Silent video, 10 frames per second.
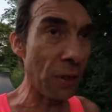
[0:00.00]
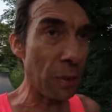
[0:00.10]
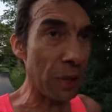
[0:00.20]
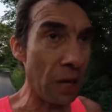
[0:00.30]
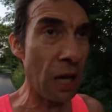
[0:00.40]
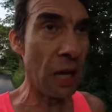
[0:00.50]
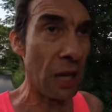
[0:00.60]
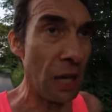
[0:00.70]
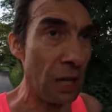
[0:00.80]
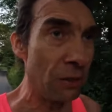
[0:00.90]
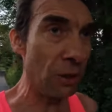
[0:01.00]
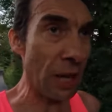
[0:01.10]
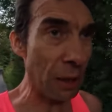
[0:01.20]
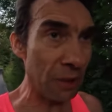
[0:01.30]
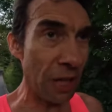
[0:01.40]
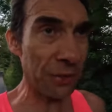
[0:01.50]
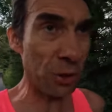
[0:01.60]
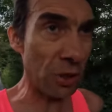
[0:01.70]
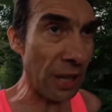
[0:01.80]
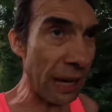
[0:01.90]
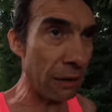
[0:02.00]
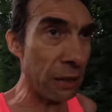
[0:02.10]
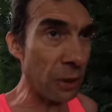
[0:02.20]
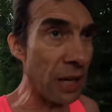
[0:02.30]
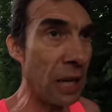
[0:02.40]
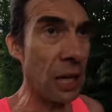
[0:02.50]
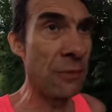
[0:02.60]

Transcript: so I better do that. A nice good hour anyway.